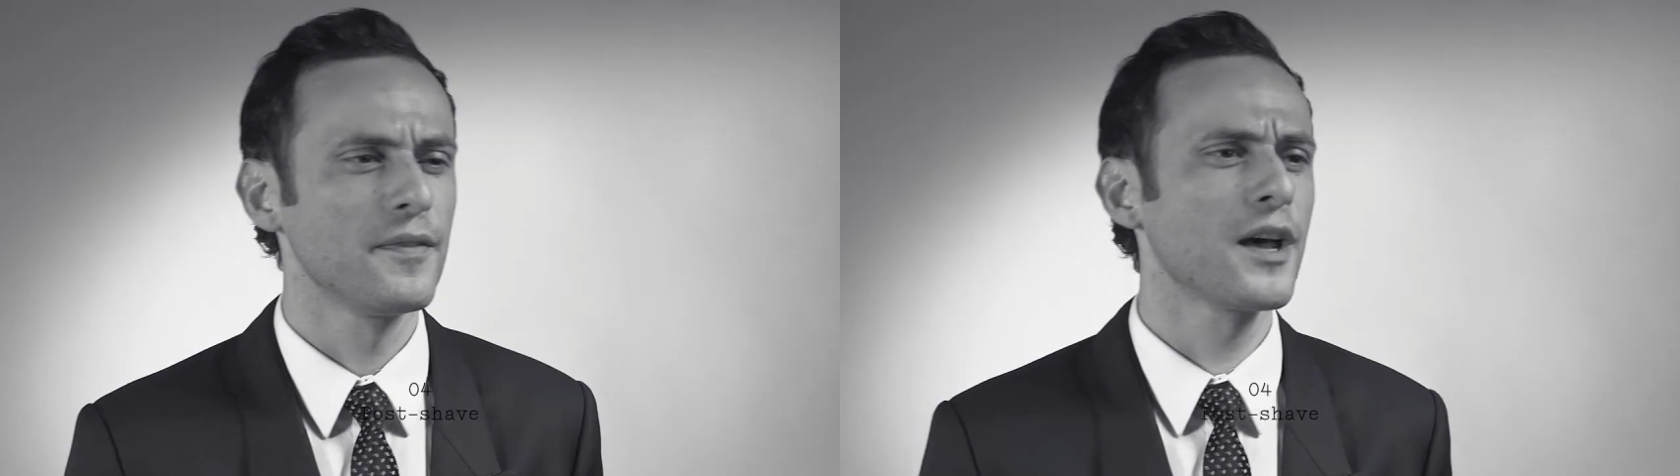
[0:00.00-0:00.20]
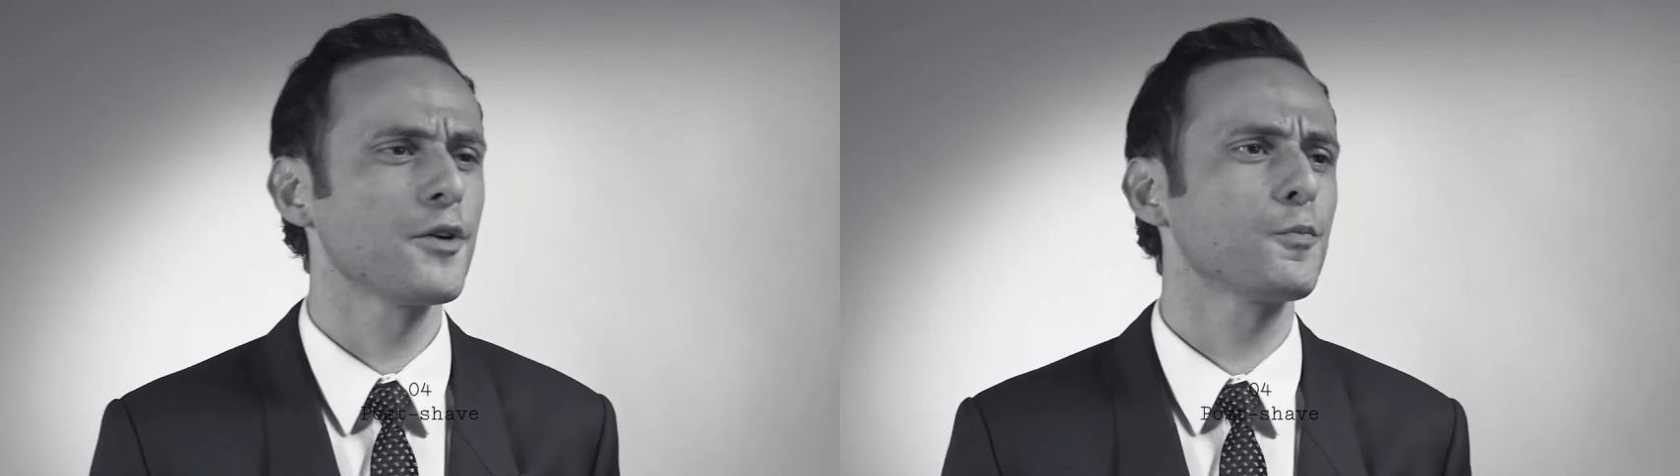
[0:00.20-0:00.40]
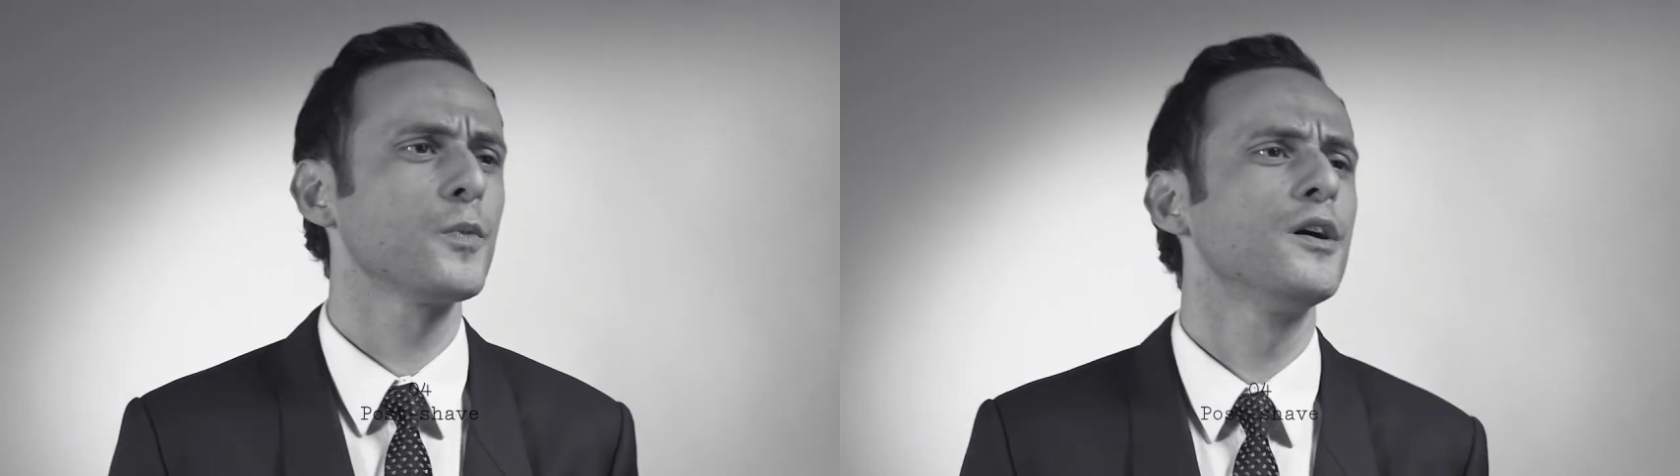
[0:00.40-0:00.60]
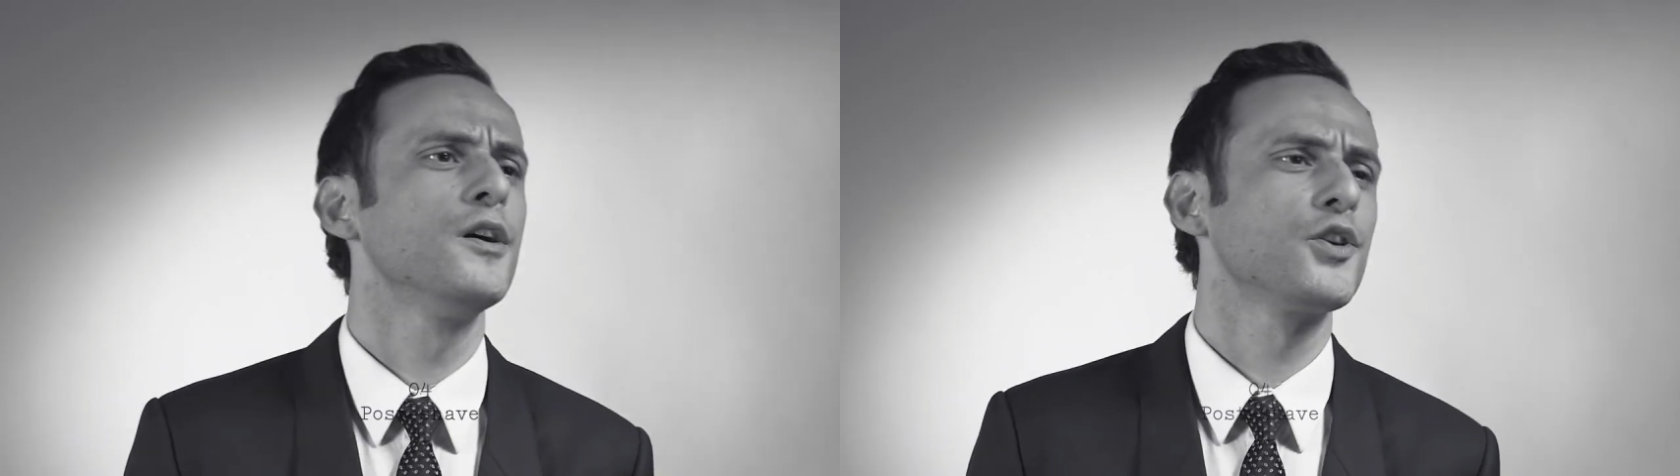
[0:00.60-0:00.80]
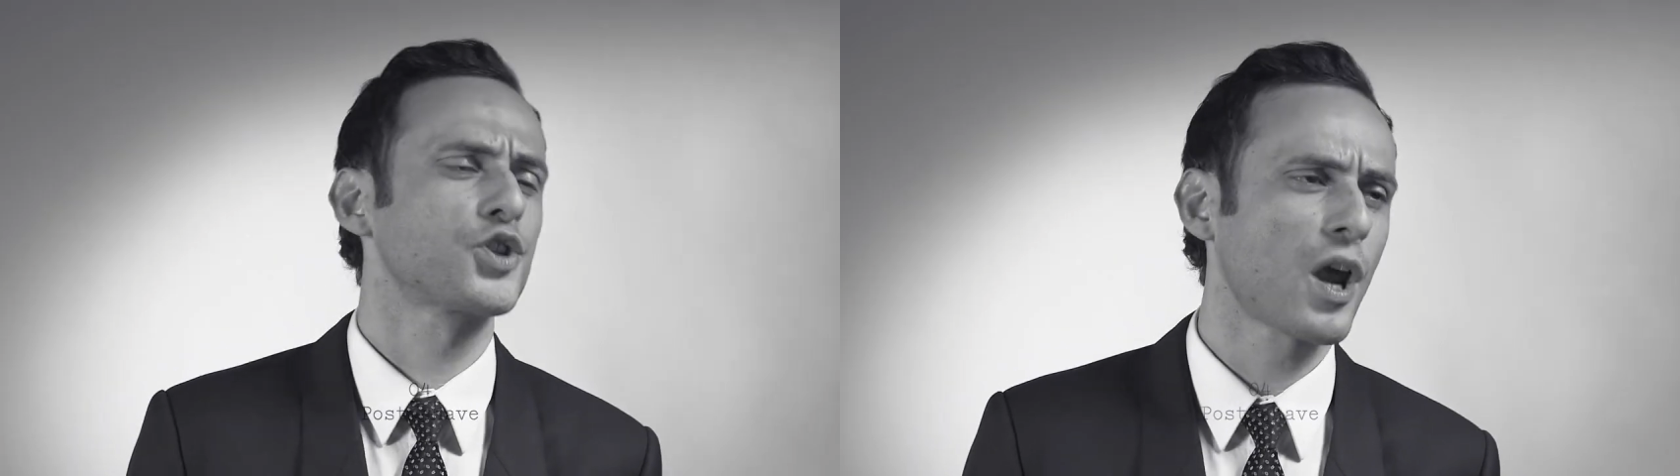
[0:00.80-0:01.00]
Now,
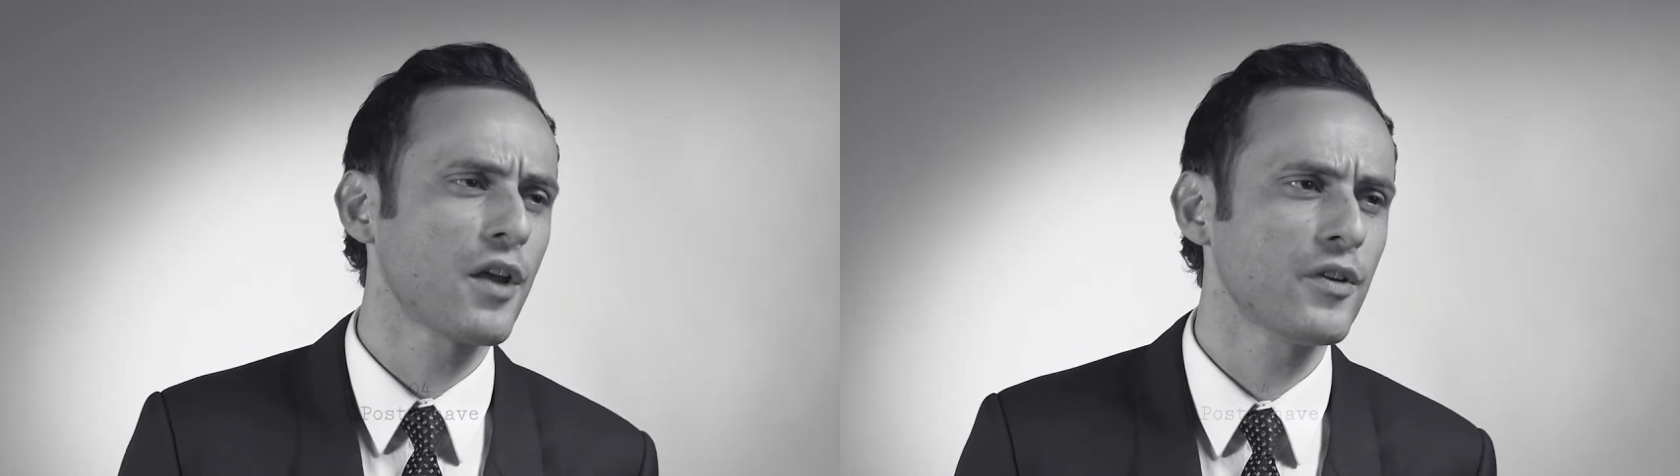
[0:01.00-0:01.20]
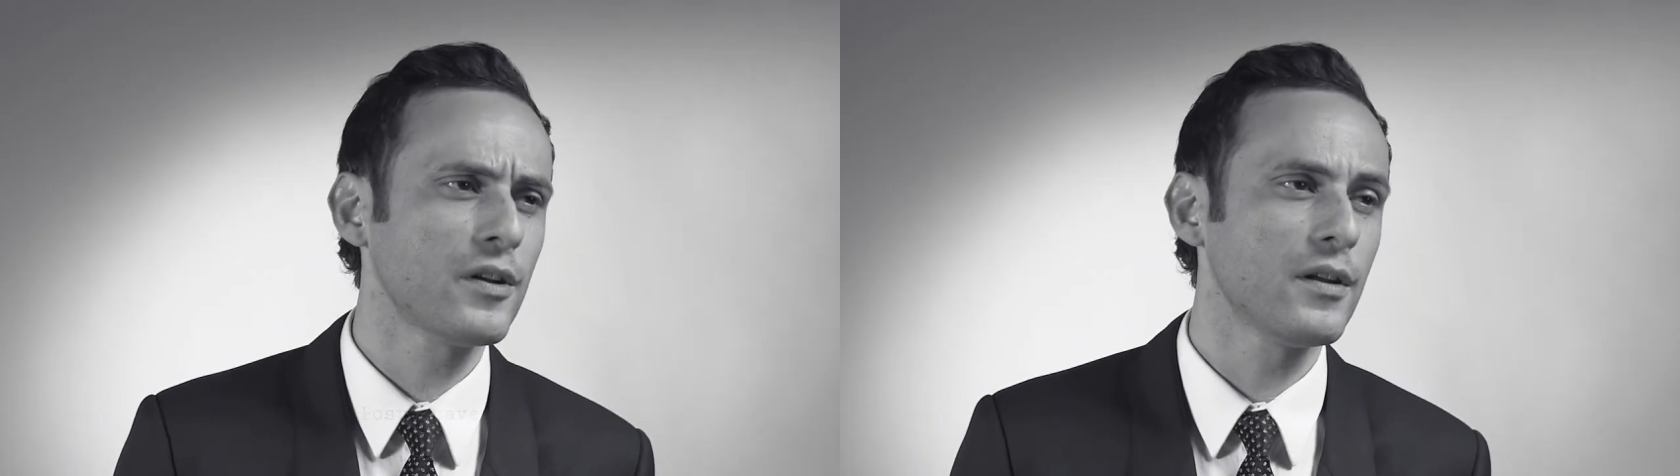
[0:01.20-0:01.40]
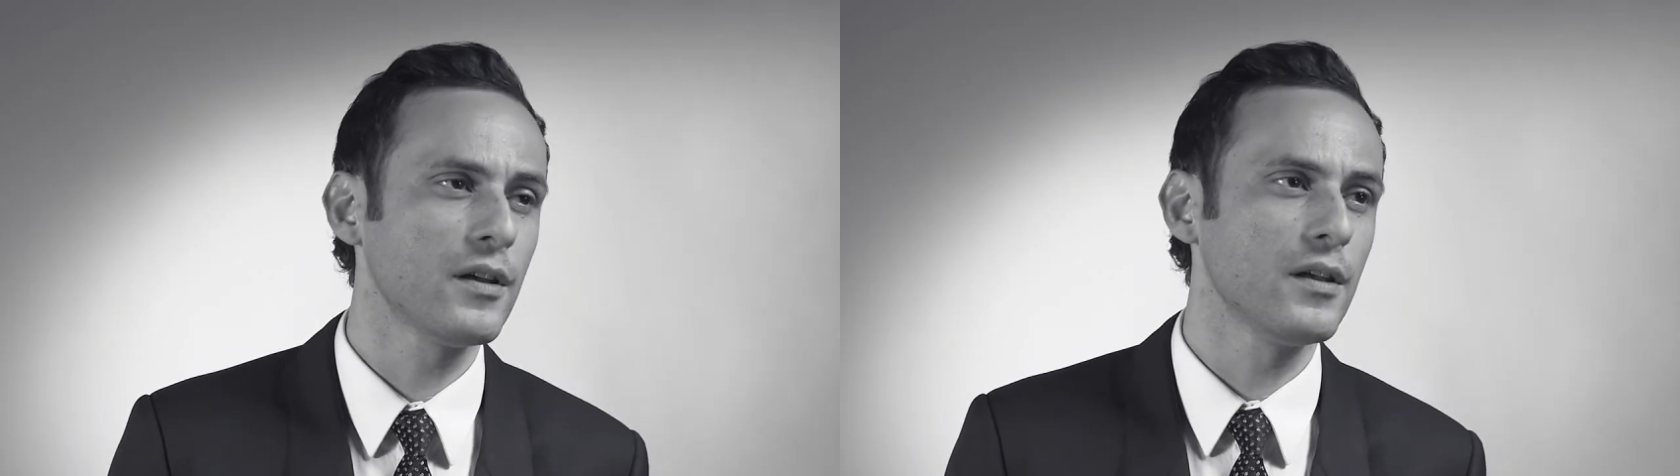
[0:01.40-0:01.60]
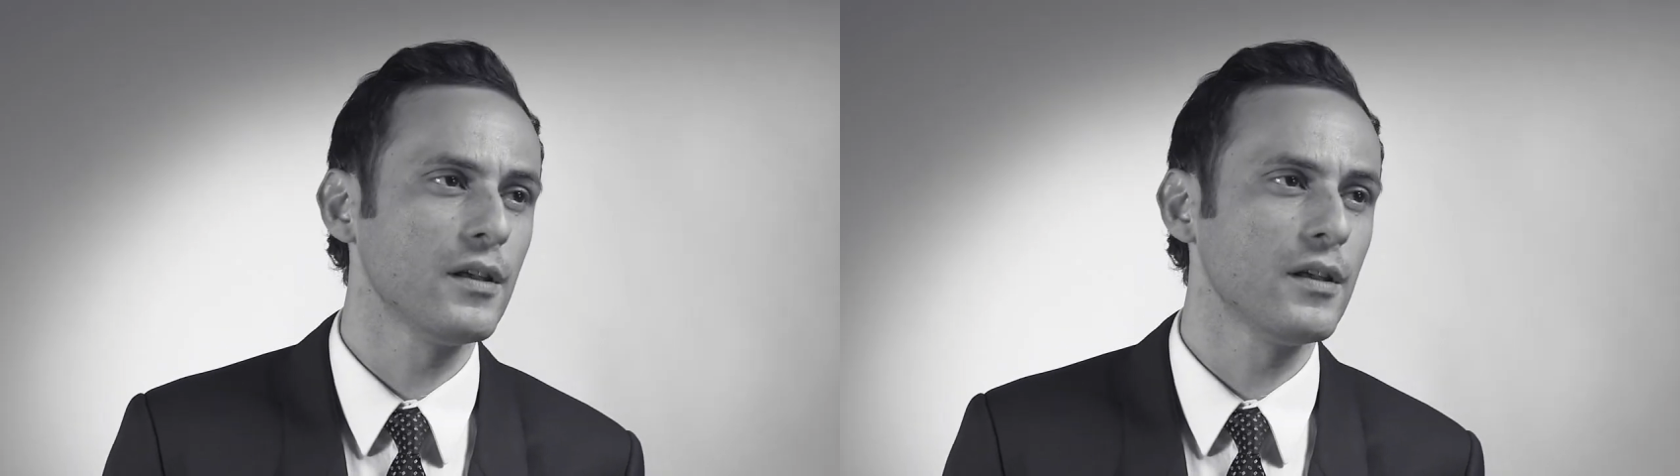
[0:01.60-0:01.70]
shaving